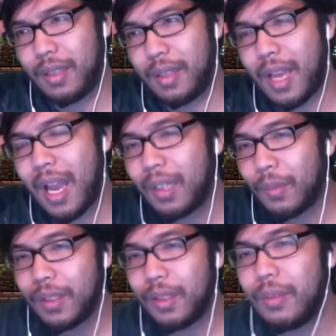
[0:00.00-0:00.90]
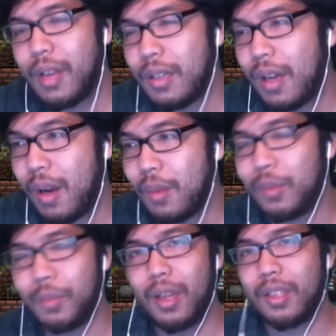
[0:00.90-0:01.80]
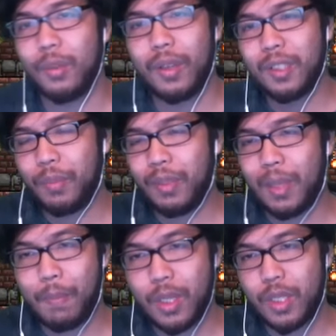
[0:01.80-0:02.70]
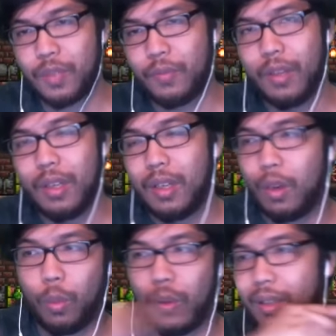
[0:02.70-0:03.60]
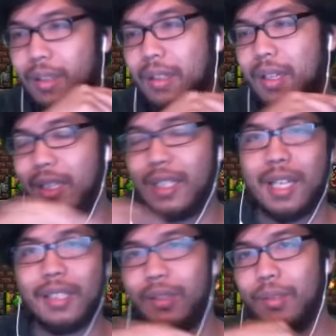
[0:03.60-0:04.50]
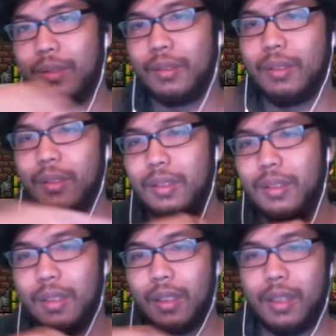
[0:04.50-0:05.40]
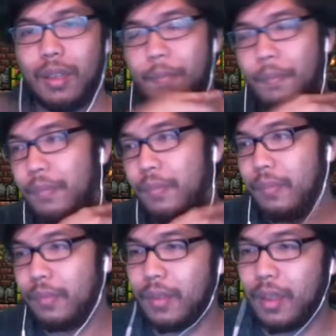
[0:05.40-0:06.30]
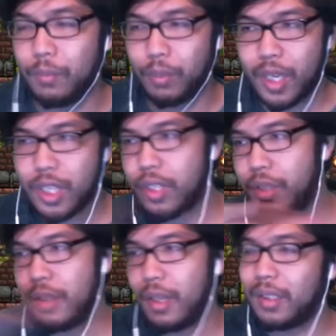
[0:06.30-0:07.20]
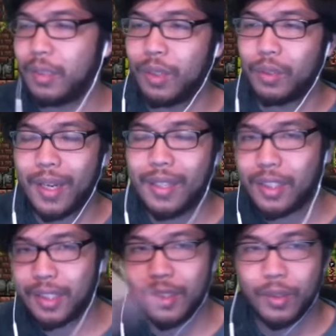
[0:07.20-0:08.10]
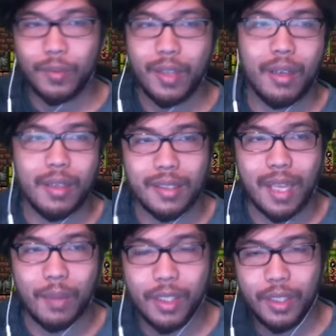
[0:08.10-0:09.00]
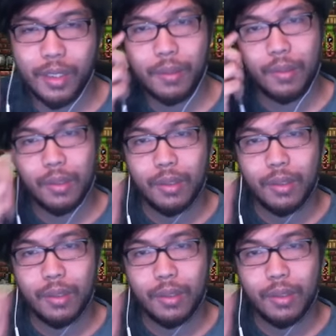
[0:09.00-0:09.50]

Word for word: how do I do non-hollowed blocks? Do I just put a bunch of wood in a nice little a bridge, and then when it rains, just sit over there? Is that what I should do?